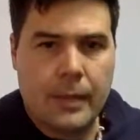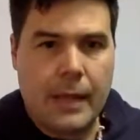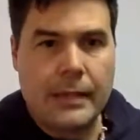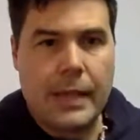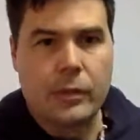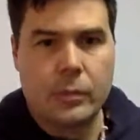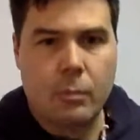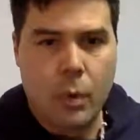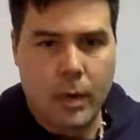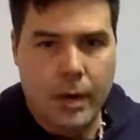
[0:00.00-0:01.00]
And that's actually
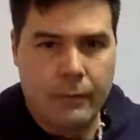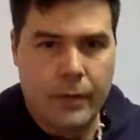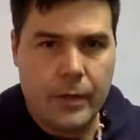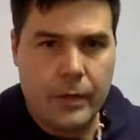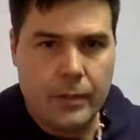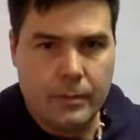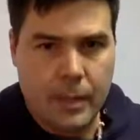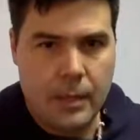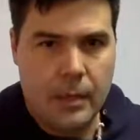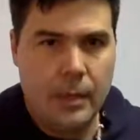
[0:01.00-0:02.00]
more comforting to
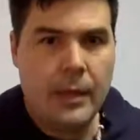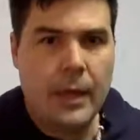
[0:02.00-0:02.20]
me.